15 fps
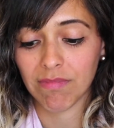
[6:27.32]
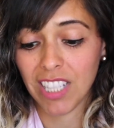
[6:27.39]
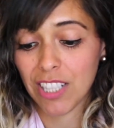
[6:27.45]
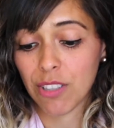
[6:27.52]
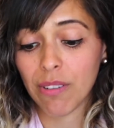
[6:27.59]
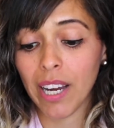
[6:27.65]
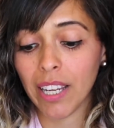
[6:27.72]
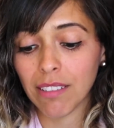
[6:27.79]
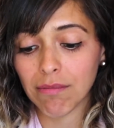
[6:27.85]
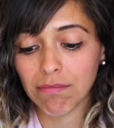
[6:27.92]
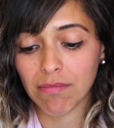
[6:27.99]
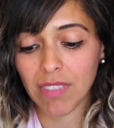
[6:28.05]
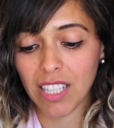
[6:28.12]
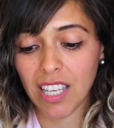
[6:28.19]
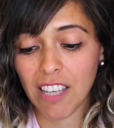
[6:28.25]
great
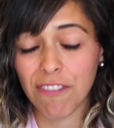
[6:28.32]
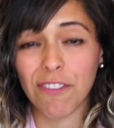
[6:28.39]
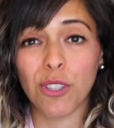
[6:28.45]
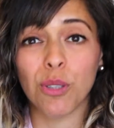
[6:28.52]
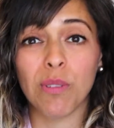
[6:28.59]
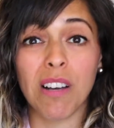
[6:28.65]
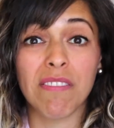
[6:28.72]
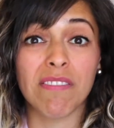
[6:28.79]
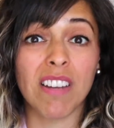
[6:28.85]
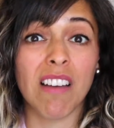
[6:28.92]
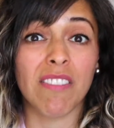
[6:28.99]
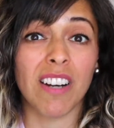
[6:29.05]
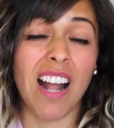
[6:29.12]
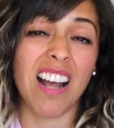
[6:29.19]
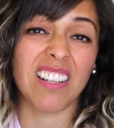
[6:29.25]
if you have
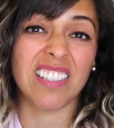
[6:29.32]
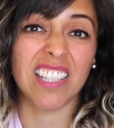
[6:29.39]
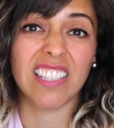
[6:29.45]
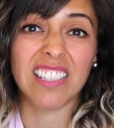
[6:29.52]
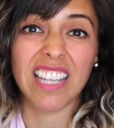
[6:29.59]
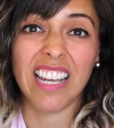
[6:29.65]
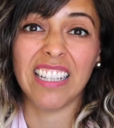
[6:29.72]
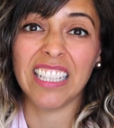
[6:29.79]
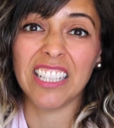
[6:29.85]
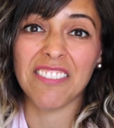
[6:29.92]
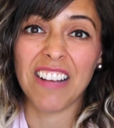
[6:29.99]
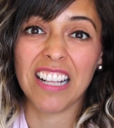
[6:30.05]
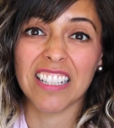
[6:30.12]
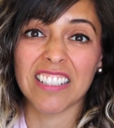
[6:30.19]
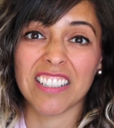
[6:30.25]
never accessed any of
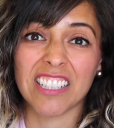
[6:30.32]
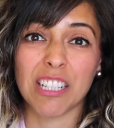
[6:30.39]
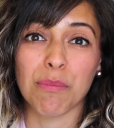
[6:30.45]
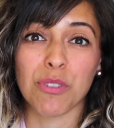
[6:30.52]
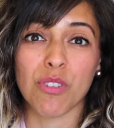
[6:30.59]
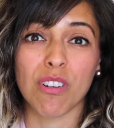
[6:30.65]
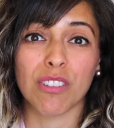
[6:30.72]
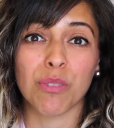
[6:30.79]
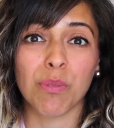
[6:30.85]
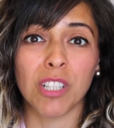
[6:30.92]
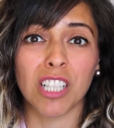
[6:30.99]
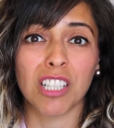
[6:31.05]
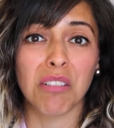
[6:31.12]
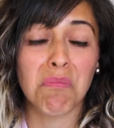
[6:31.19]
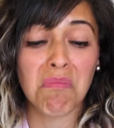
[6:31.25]
Alison Armstrong's
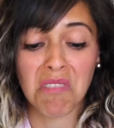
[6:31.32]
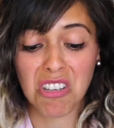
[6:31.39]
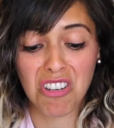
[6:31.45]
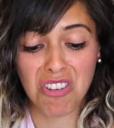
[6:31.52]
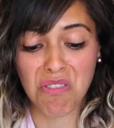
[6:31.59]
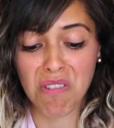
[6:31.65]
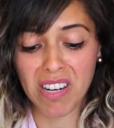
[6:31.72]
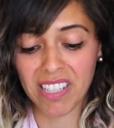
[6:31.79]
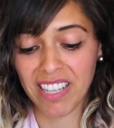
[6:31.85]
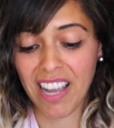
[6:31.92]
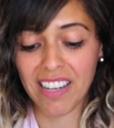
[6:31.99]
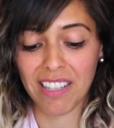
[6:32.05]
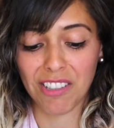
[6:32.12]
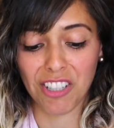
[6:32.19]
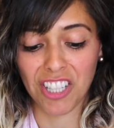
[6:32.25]
work. Sure,
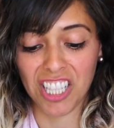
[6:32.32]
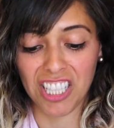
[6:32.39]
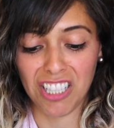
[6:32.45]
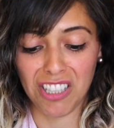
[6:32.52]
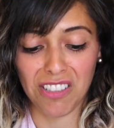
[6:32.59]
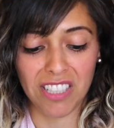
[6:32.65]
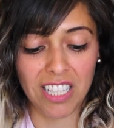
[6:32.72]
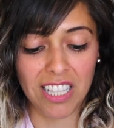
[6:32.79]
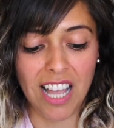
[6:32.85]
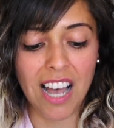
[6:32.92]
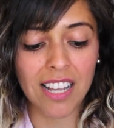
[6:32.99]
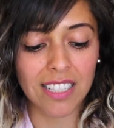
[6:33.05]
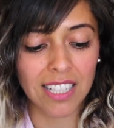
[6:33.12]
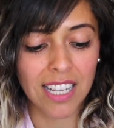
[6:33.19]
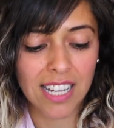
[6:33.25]
get it, you're gonna learn a
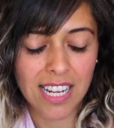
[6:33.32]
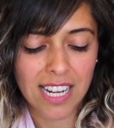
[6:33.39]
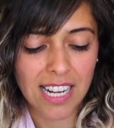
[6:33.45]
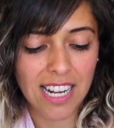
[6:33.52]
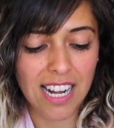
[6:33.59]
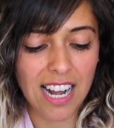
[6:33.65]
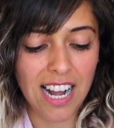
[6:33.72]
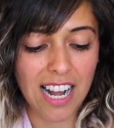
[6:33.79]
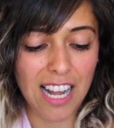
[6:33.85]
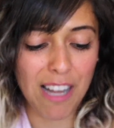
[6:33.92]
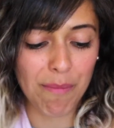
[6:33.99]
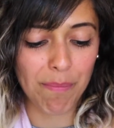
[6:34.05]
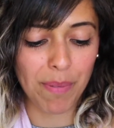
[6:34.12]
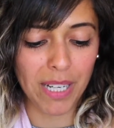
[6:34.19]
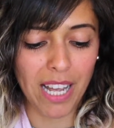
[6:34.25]
lot.
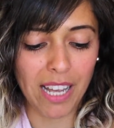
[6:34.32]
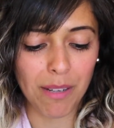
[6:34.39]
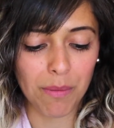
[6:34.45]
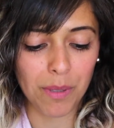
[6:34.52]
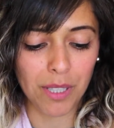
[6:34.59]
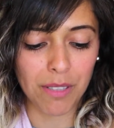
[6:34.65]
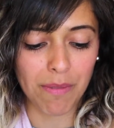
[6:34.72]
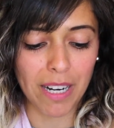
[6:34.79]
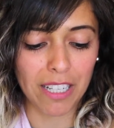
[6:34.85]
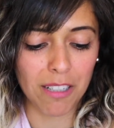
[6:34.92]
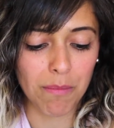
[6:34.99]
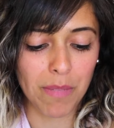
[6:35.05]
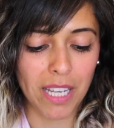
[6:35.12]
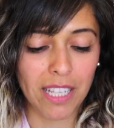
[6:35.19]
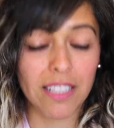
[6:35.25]
But I would
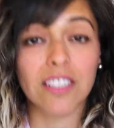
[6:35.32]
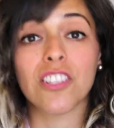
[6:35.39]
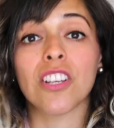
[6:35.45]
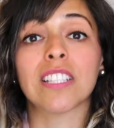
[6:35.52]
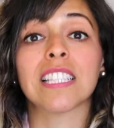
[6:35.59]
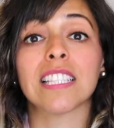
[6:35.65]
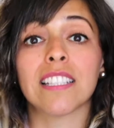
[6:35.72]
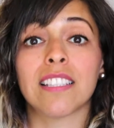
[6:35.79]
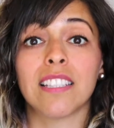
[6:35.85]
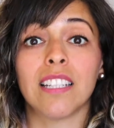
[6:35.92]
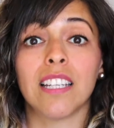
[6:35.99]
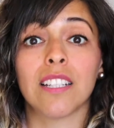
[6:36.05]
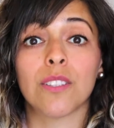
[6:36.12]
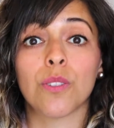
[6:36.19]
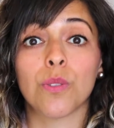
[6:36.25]
recommend just
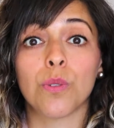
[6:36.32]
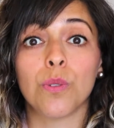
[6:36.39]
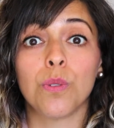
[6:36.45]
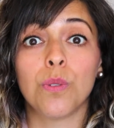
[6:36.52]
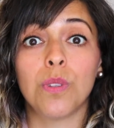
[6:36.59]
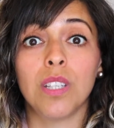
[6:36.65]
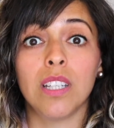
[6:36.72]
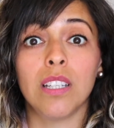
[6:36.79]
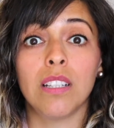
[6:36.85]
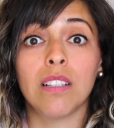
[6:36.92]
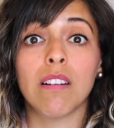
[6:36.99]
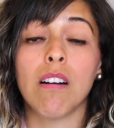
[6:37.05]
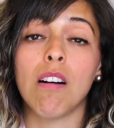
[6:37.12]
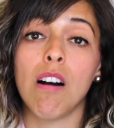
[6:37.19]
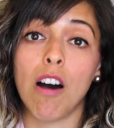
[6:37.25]
listening to the
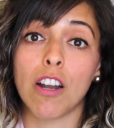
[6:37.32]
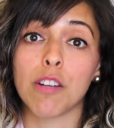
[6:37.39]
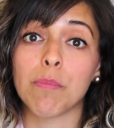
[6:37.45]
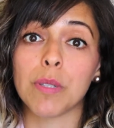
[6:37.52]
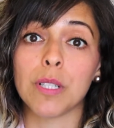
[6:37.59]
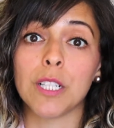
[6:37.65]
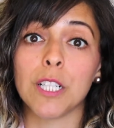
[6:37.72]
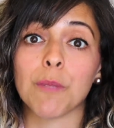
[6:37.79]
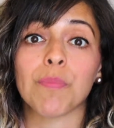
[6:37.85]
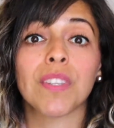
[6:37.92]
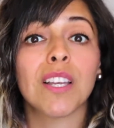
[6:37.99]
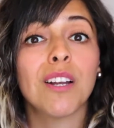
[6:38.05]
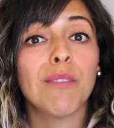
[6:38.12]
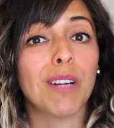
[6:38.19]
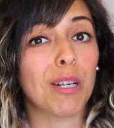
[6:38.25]
Audible
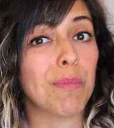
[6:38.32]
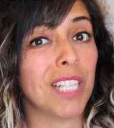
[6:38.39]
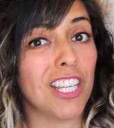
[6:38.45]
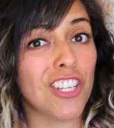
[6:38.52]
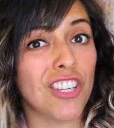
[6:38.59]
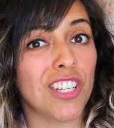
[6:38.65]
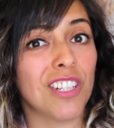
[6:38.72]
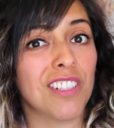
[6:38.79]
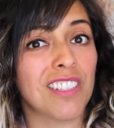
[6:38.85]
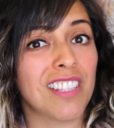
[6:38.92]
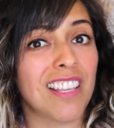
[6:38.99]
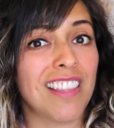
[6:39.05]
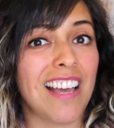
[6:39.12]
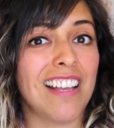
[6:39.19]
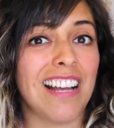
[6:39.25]
recommendations
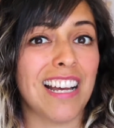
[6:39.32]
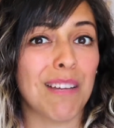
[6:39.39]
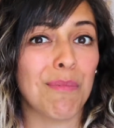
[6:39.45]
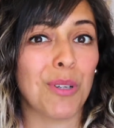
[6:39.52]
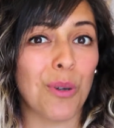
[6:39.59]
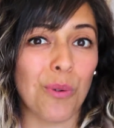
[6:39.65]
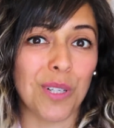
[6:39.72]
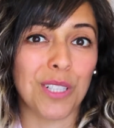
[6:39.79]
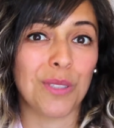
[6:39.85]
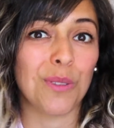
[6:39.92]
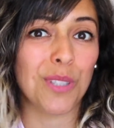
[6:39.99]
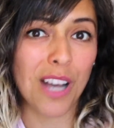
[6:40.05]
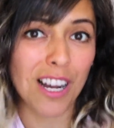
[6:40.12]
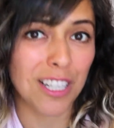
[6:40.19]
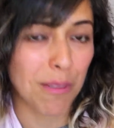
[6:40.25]
that I'm going to
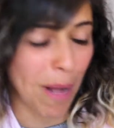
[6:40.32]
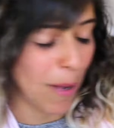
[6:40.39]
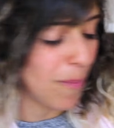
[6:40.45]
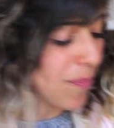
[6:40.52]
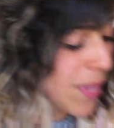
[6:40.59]
talk about.